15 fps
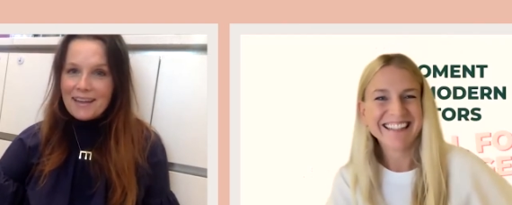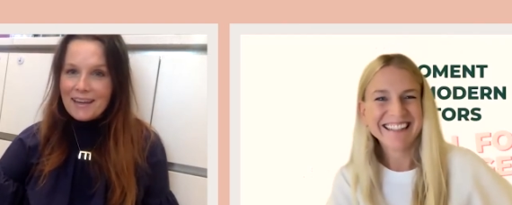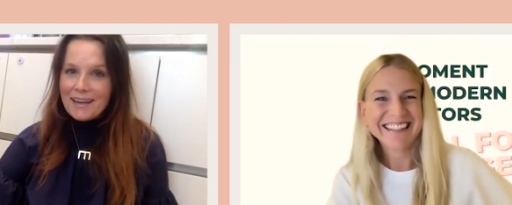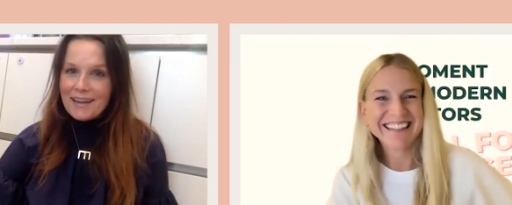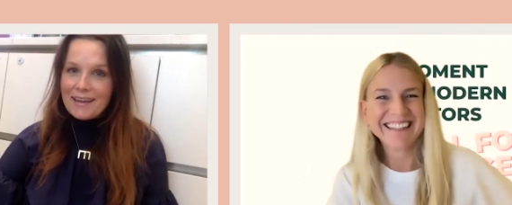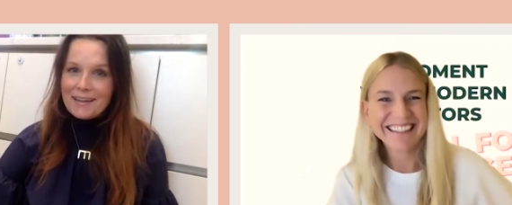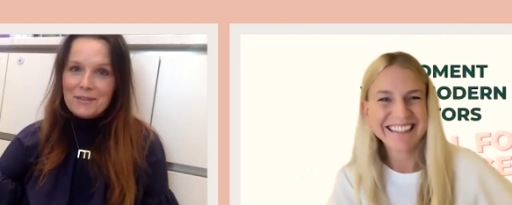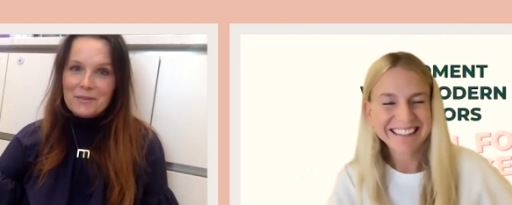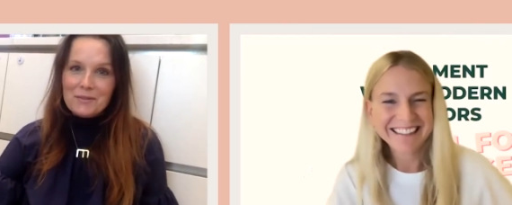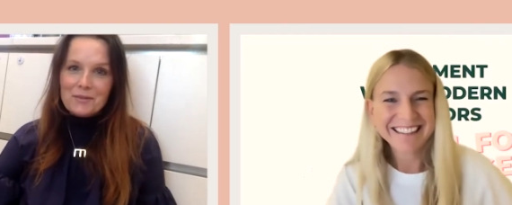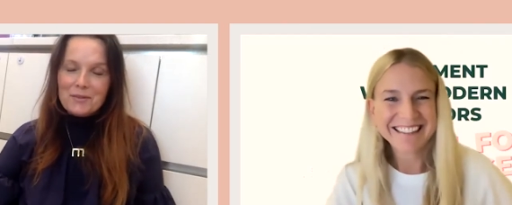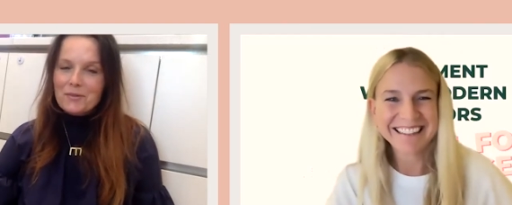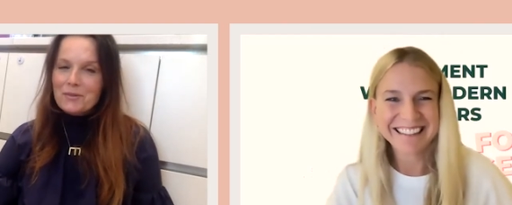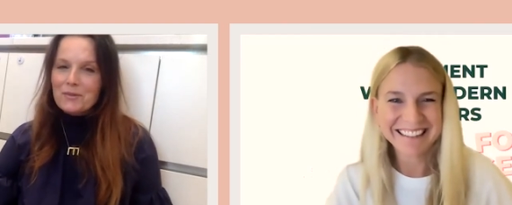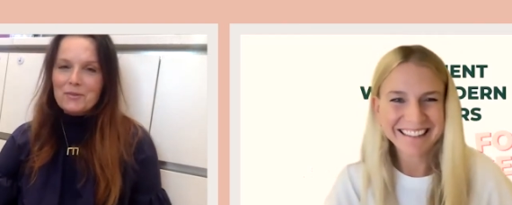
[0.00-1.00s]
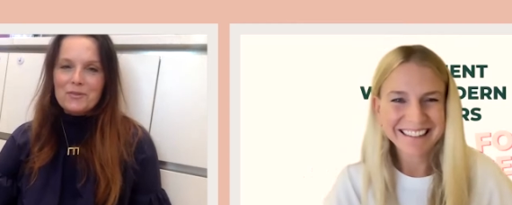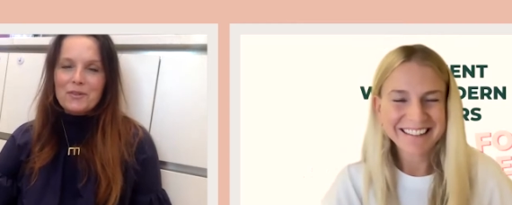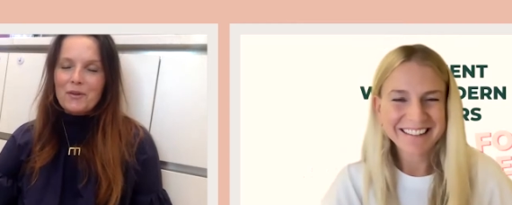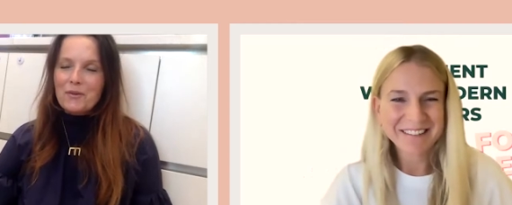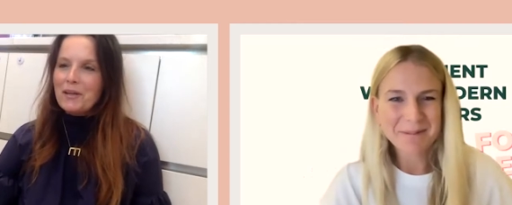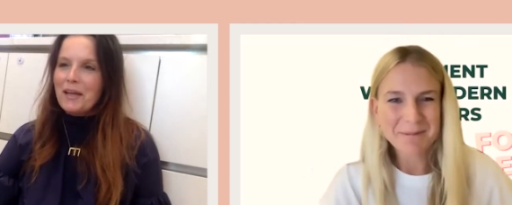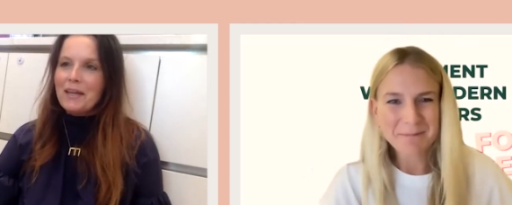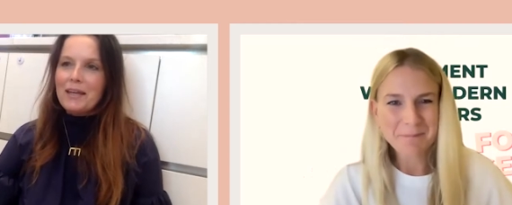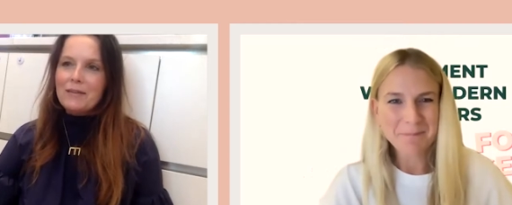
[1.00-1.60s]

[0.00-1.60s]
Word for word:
Speaker 1: yeah, you, you're so naive.